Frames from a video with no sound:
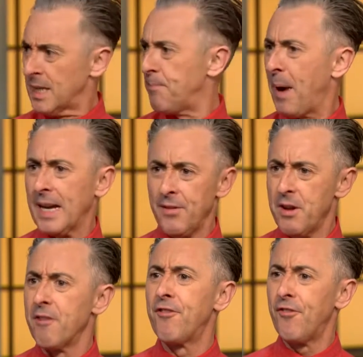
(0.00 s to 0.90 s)
Get back in
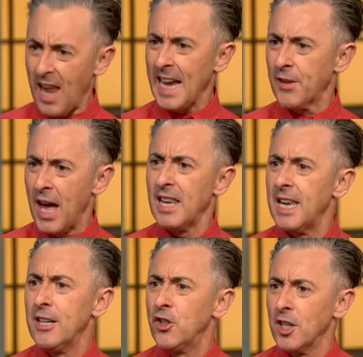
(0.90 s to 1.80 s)
there and flank that
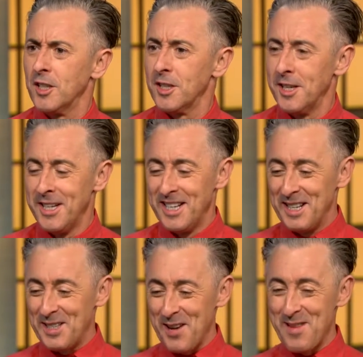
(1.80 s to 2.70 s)
legend.
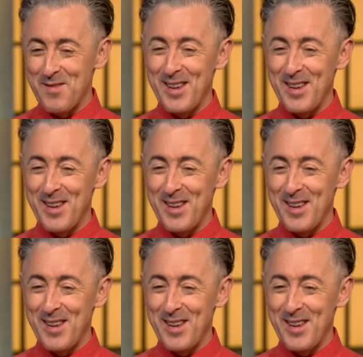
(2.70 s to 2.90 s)
So I went